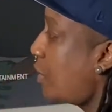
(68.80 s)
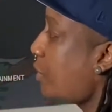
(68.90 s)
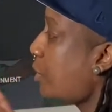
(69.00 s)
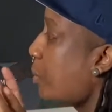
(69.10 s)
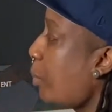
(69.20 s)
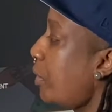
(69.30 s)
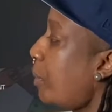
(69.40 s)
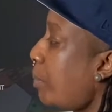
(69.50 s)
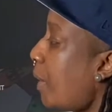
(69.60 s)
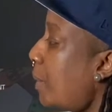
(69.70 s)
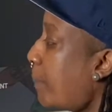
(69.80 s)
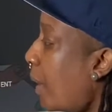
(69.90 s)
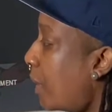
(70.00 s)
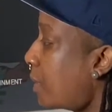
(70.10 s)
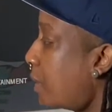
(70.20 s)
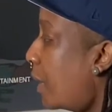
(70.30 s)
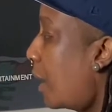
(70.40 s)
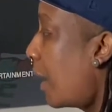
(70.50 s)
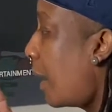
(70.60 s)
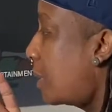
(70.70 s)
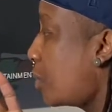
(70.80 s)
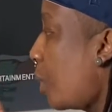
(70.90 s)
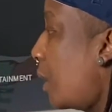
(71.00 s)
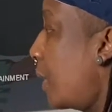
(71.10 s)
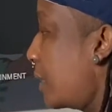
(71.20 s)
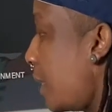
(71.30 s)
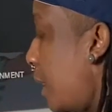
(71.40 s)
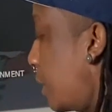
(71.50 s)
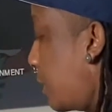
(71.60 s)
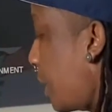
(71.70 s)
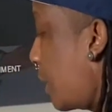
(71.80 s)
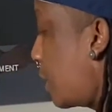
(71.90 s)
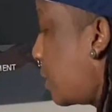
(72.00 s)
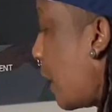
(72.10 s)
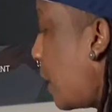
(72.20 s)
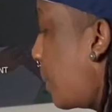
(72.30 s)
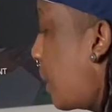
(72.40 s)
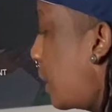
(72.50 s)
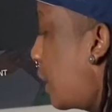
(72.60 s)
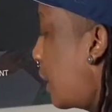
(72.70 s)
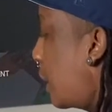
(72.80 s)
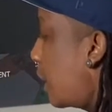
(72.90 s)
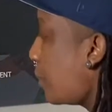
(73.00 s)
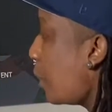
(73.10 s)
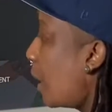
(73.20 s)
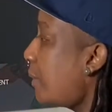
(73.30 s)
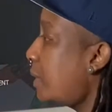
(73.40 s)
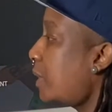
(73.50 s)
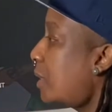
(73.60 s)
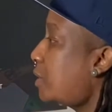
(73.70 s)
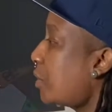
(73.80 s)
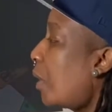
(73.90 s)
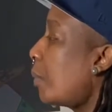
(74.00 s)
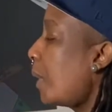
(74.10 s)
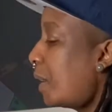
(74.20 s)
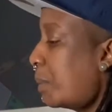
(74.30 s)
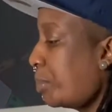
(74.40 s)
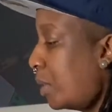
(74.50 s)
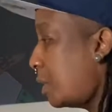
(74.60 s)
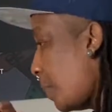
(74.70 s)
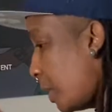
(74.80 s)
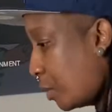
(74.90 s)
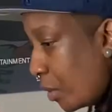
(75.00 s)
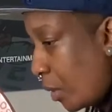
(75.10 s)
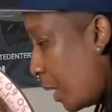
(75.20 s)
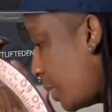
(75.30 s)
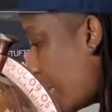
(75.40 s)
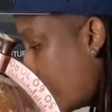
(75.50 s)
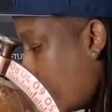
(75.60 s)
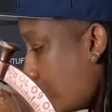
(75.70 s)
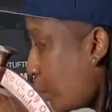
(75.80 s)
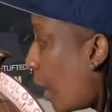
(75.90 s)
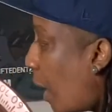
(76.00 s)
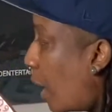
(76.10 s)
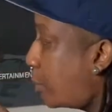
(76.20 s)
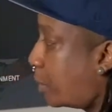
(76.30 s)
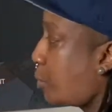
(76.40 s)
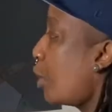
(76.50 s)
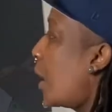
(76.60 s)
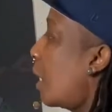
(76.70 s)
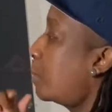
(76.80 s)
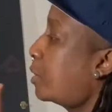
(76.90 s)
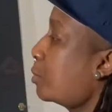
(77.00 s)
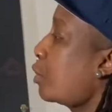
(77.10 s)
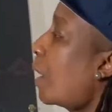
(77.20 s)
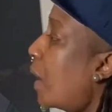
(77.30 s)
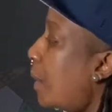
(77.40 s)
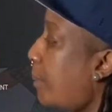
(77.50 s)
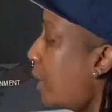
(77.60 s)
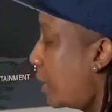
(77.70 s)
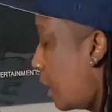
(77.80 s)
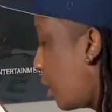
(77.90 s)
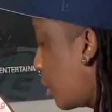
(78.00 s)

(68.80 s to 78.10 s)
to support The Brain Box, as well as Get Lifted Entertainment. If you haven't done so already, please make sure you hit that subscribe button there on the